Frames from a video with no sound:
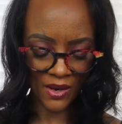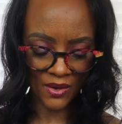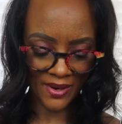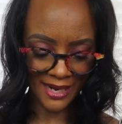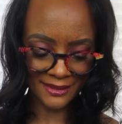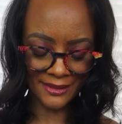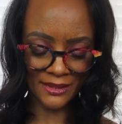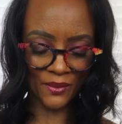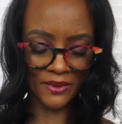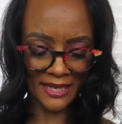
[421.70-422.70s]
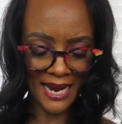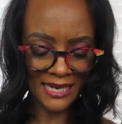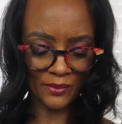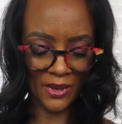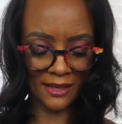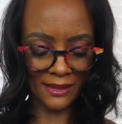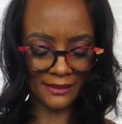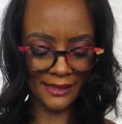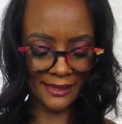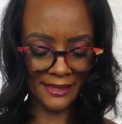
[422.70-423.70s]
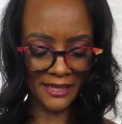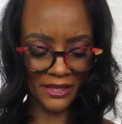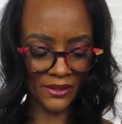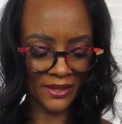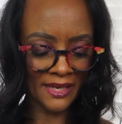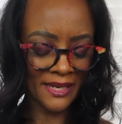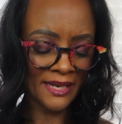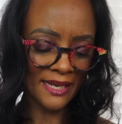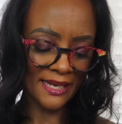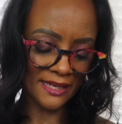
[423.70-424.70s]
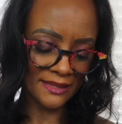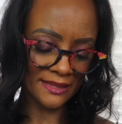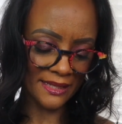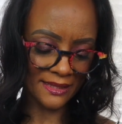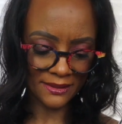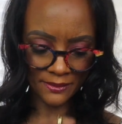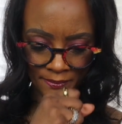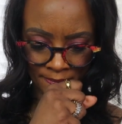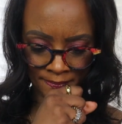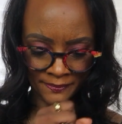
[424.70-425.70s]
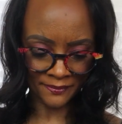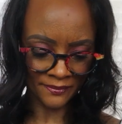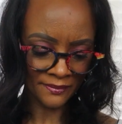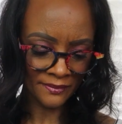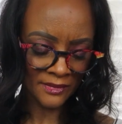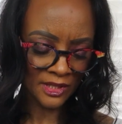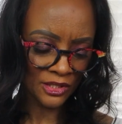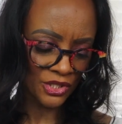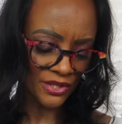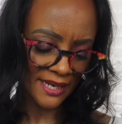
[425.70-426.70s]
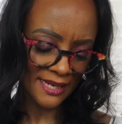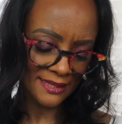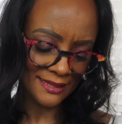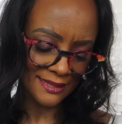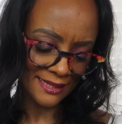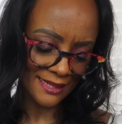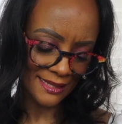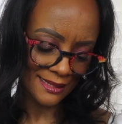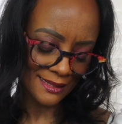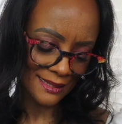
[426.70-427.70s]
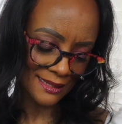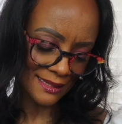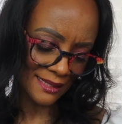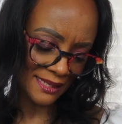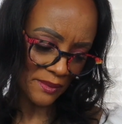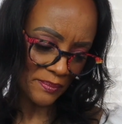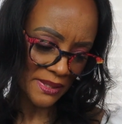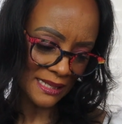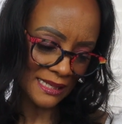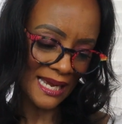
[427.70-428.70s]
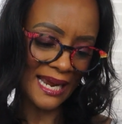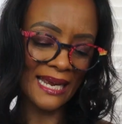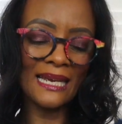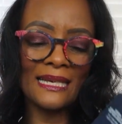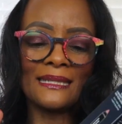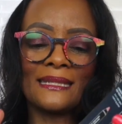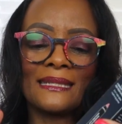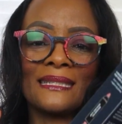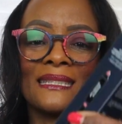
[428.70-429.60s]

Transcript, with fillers: All right. So the next product in here is this treStique lip glaze.